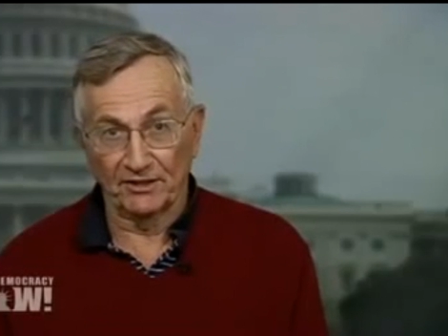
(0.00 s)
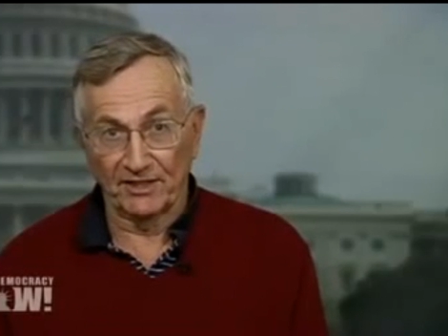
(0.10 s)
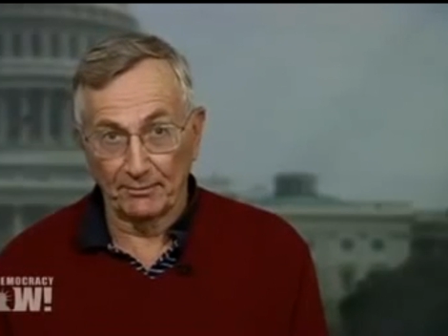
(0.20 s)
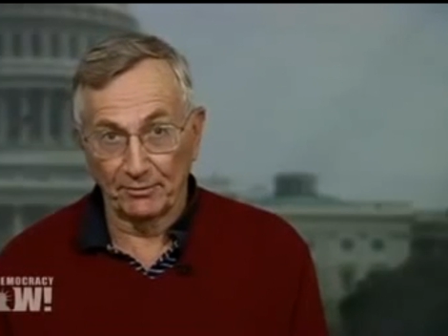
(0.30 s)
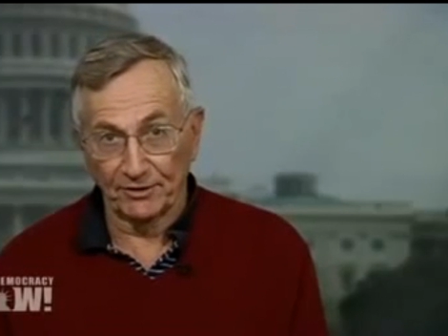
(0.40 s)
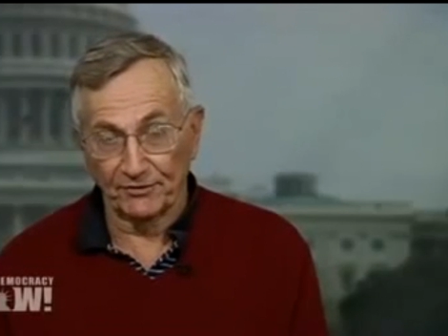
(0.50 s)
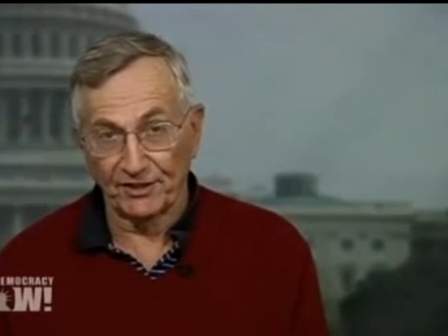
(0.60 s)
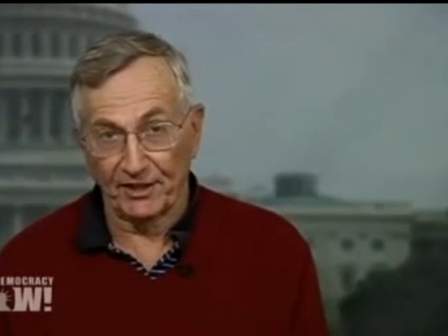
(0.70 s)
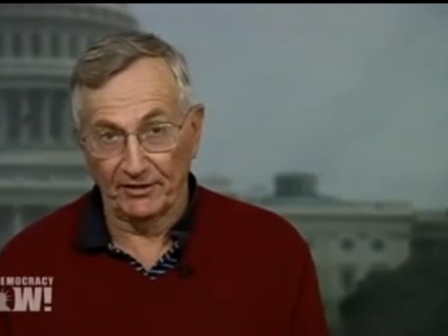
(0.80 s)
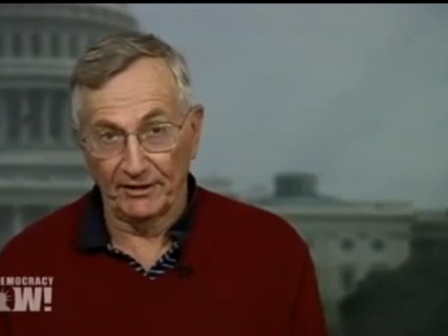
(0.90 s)
samples of
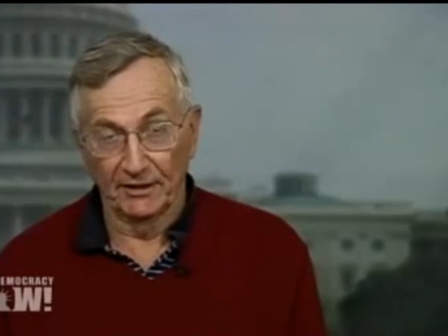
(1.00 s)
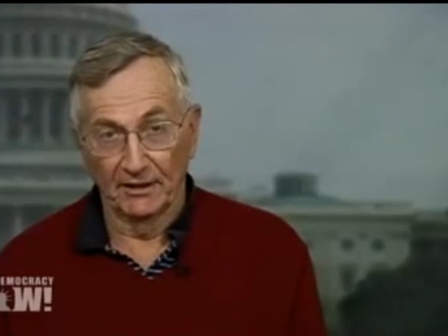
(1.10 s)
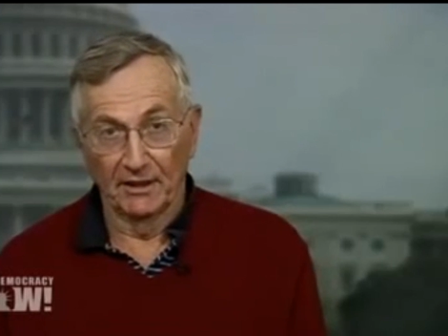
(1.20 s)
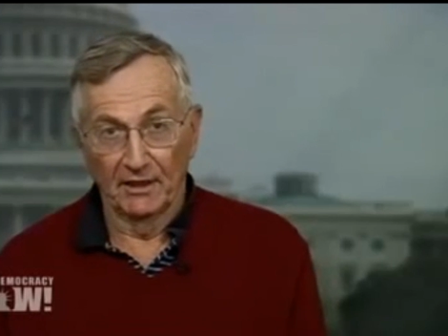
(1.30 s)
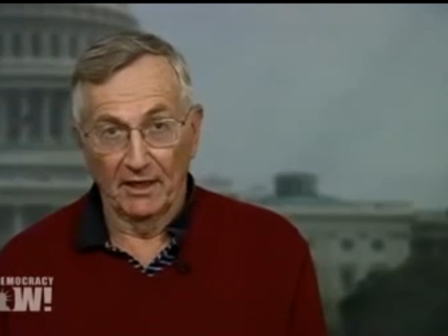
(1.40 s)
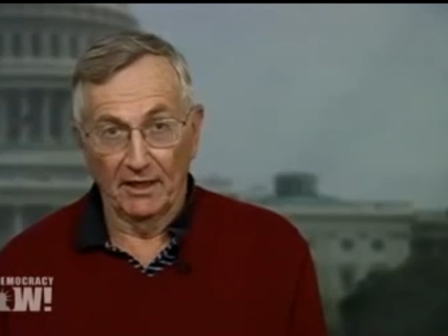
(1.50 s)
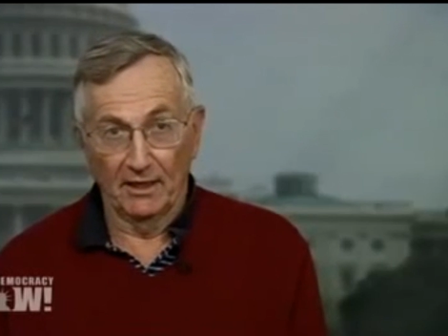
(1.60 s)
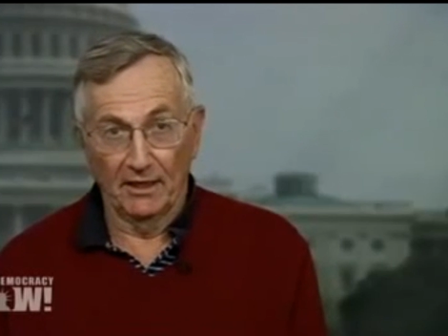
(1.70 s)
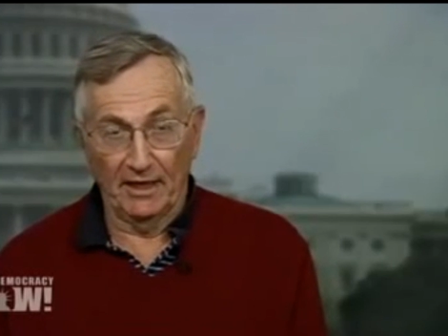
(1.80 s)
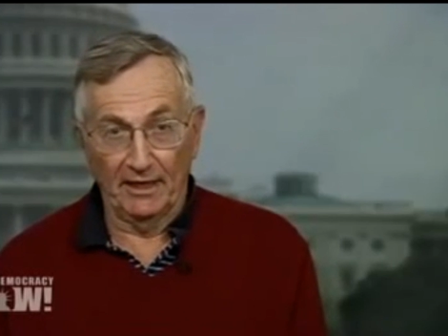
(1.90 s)
sarin,
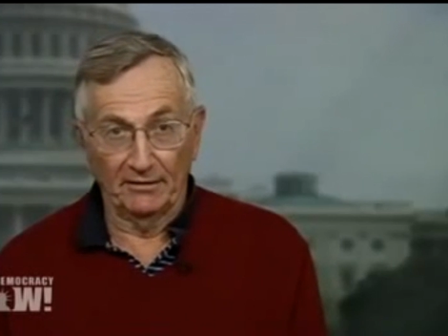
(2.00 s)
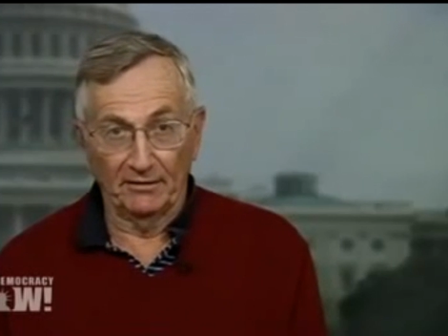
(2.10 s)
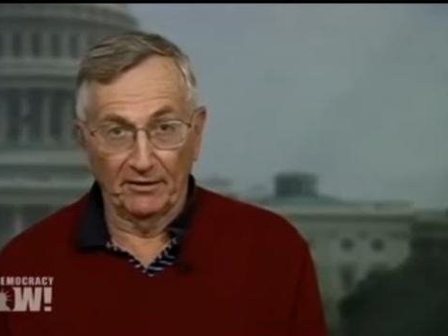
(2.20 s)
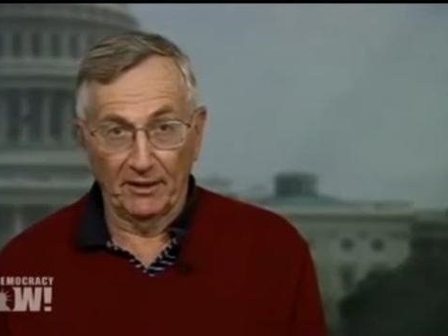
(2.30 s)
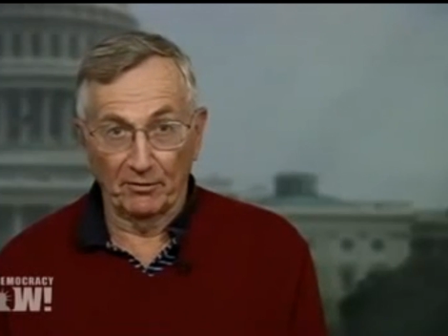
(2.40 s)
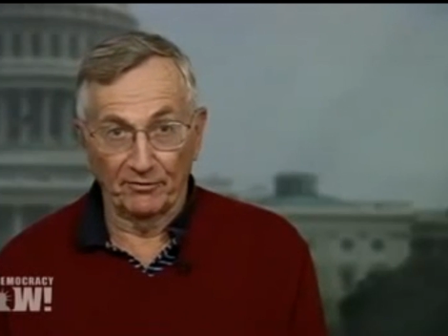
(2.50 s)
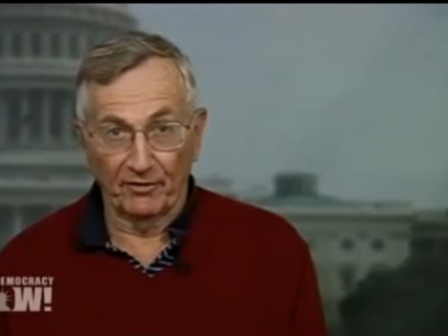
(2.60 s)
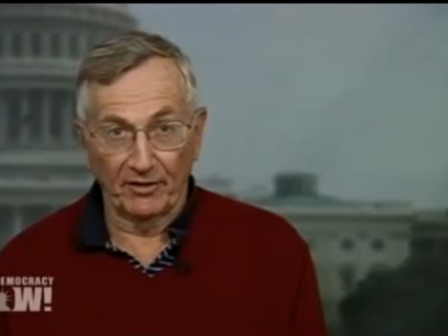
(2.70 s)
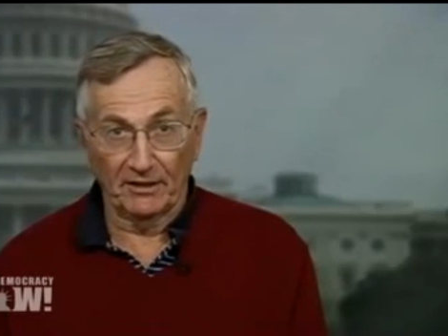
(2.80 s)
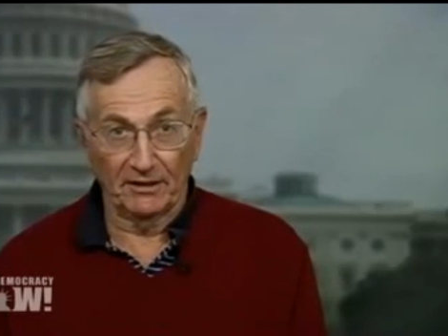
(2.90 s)
and they were
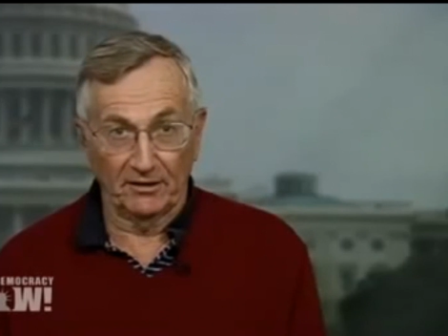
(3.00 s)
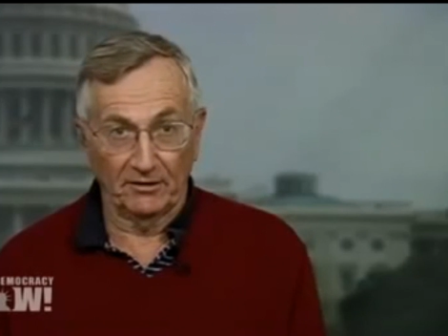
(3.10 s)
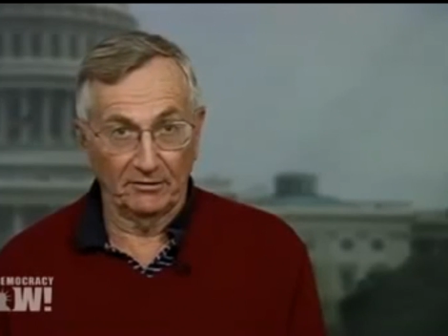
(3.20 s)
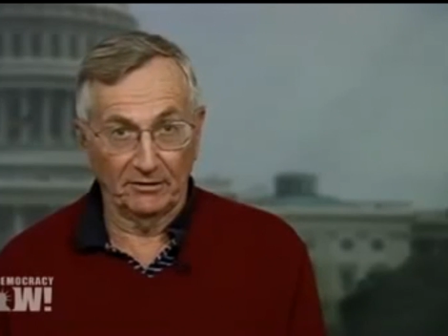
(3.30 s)
very clear